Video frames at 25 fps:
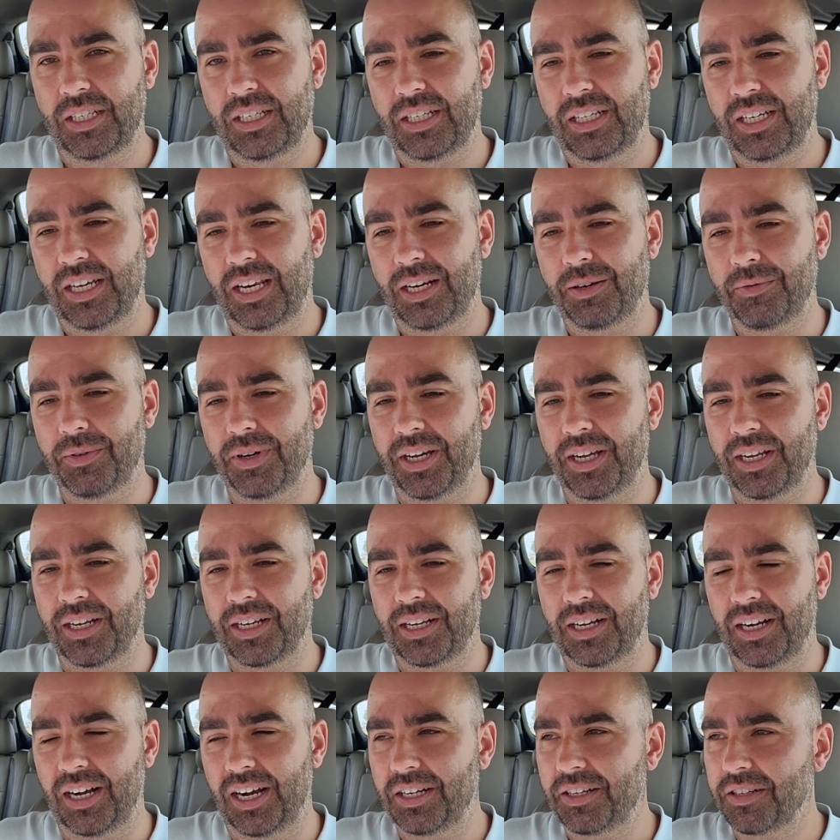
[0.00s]
anyway,
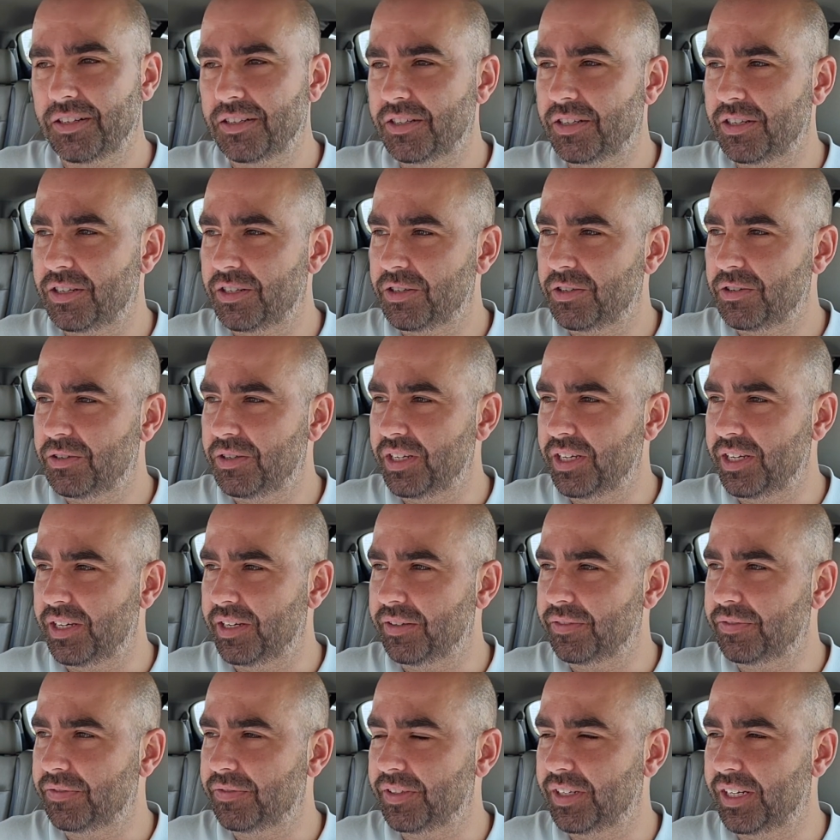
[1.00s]
I don't know
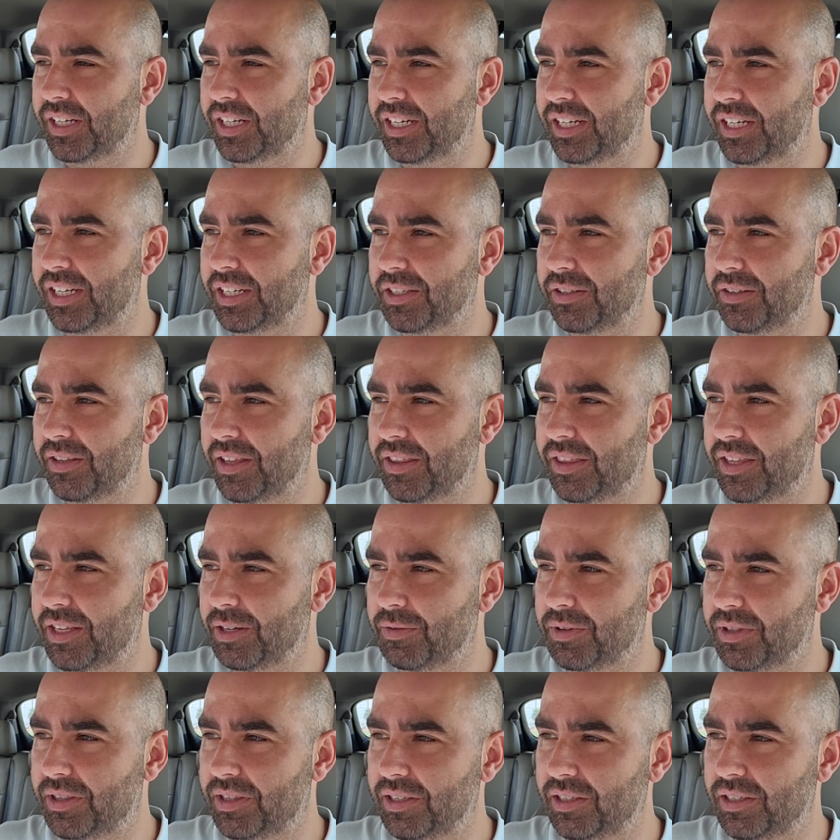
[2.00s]
if that thing
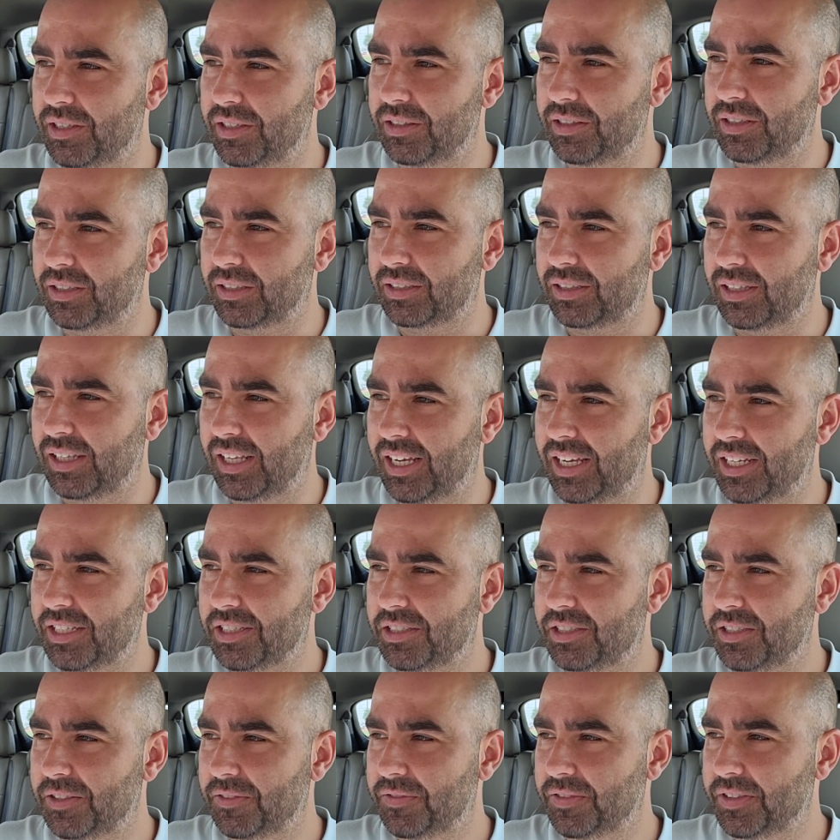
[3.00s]
with the class
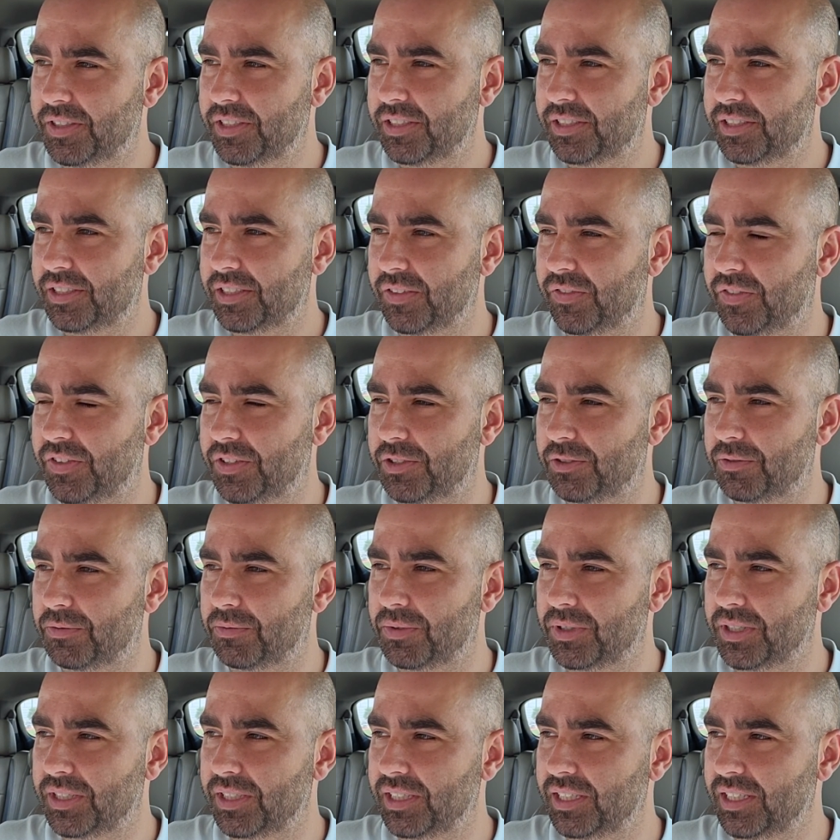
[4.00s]
difference, if it's
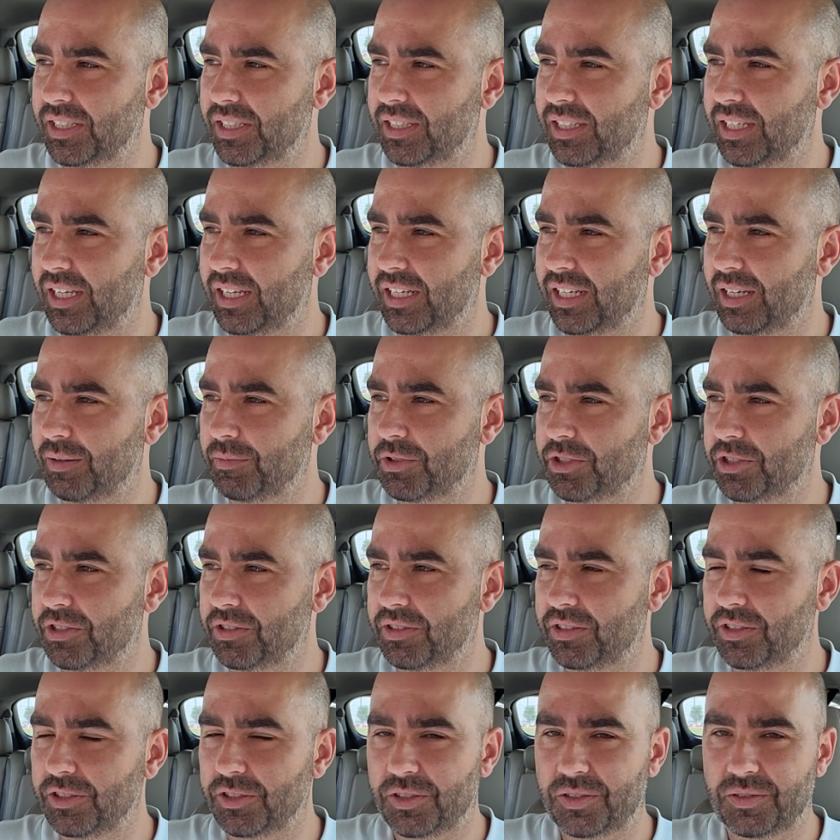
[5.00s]
really like, I'm sure
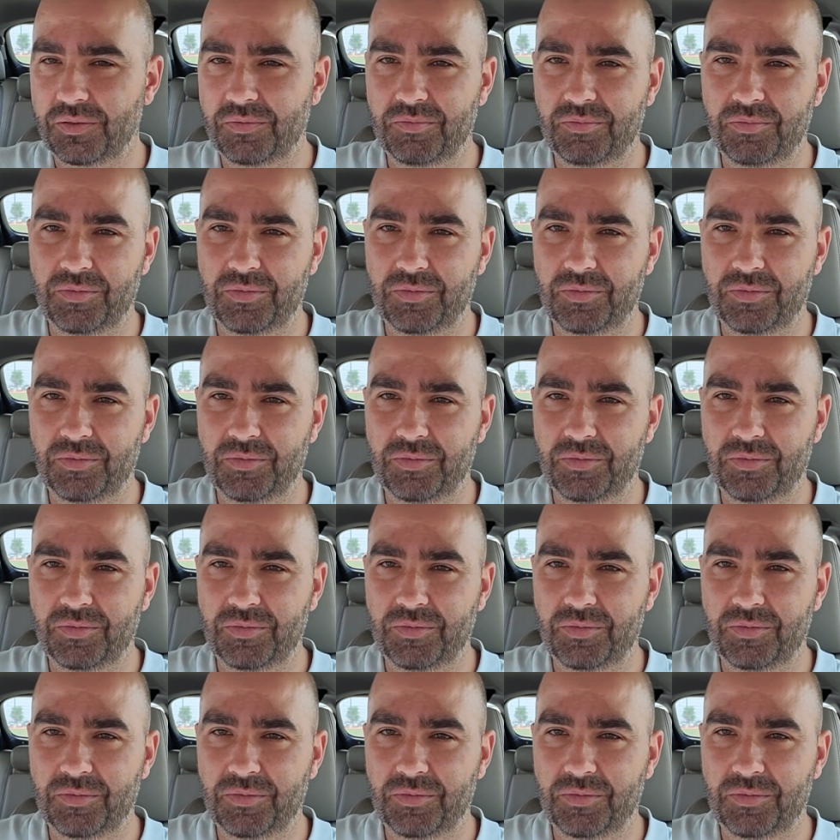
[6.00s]
there's